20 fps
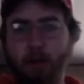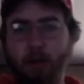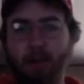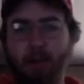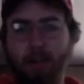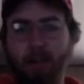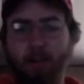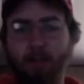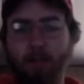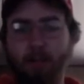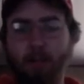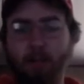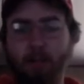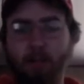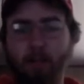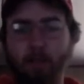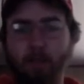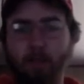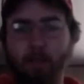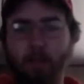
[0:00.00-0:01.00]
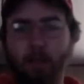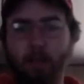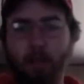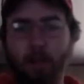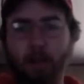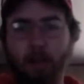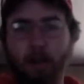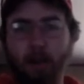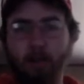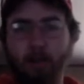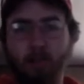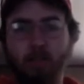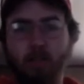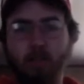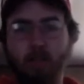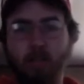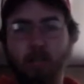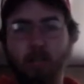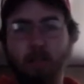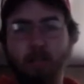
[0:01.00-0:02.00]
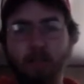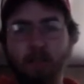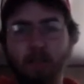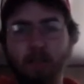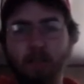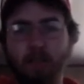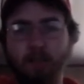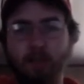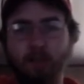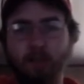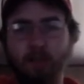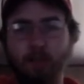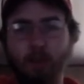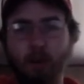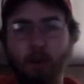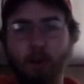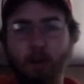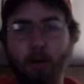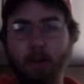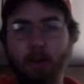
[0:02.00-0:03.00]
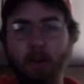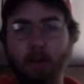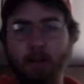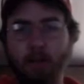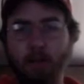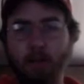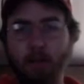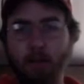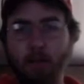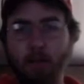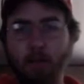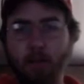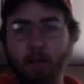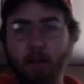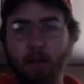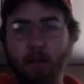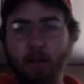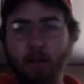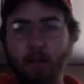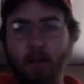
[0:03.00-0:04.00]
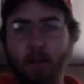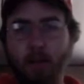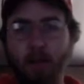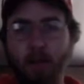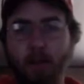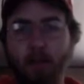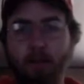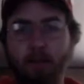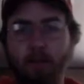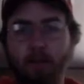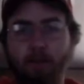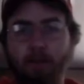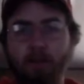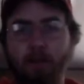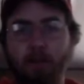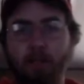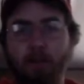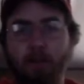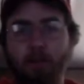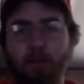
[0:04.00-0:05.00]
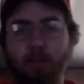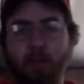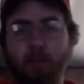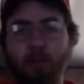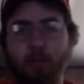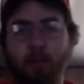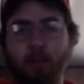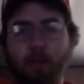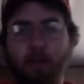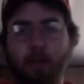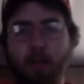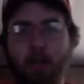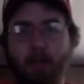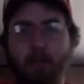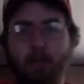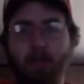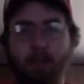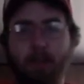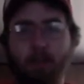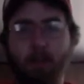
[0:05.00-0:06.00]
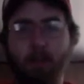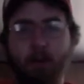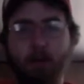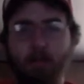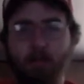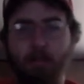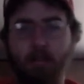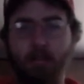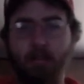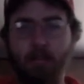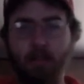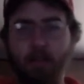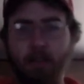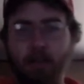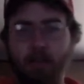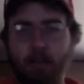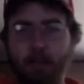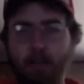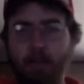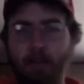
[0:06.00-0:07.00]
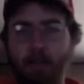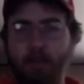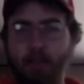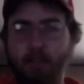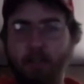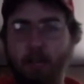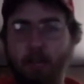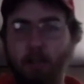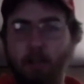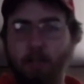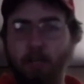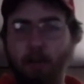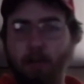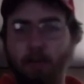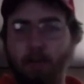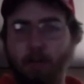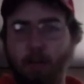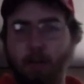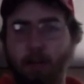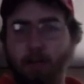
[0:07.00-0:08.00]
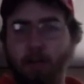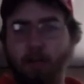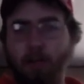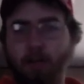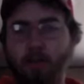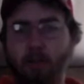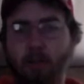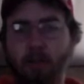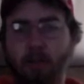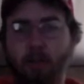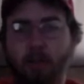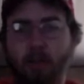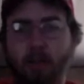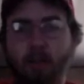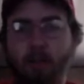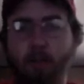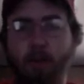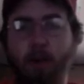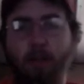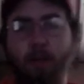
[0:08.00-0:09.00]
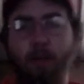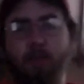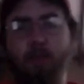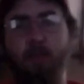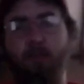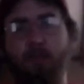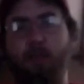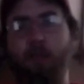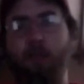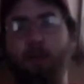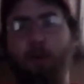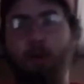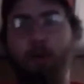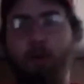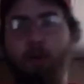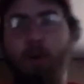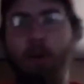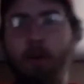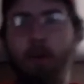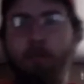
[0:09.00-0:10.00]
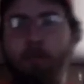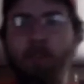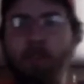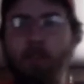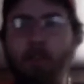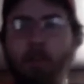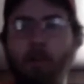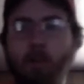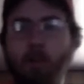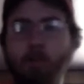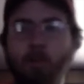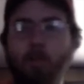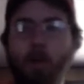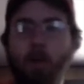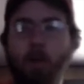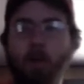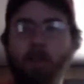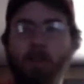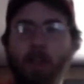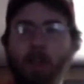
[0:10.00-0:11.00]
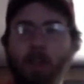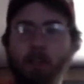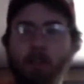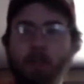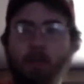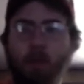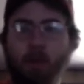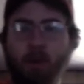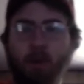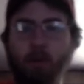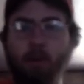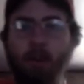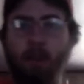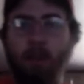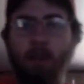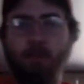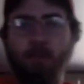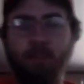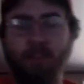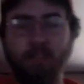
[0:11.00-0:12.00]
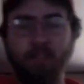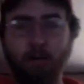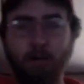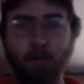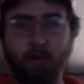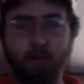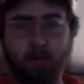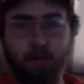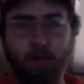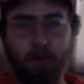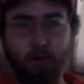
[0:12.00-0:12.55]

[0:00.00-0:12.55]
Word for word: Back in Mystery of the Lighthouse, did Gary Leaves 15 Pokemon at that time? Where the is enjoying Kramer's company even writing poetry? It's commentary by the Japanese version and the Pokemon Senryu. Person composed a poem relating to a Pokemon at the end of each episode.